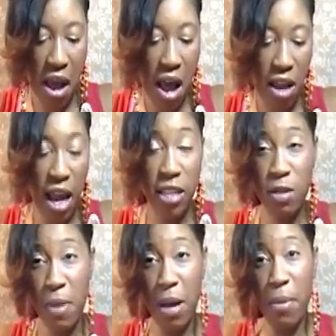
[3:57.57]
I like
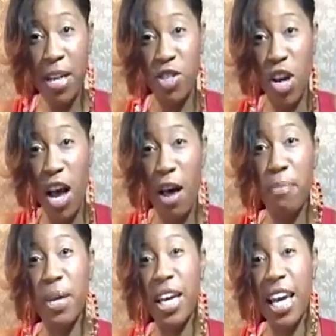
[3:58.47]
to make my
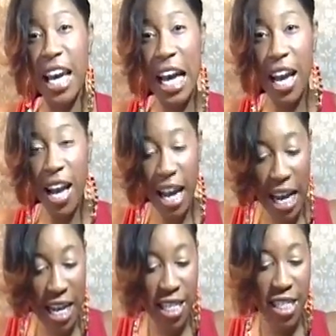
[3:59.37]
job
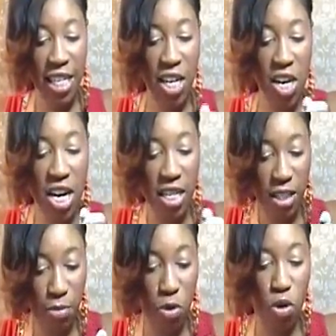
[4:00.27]
easier
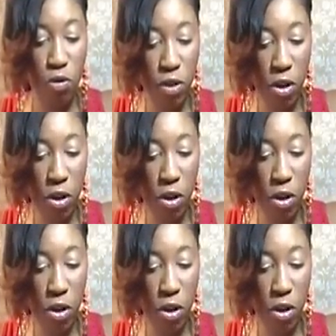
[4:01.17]
and smooth,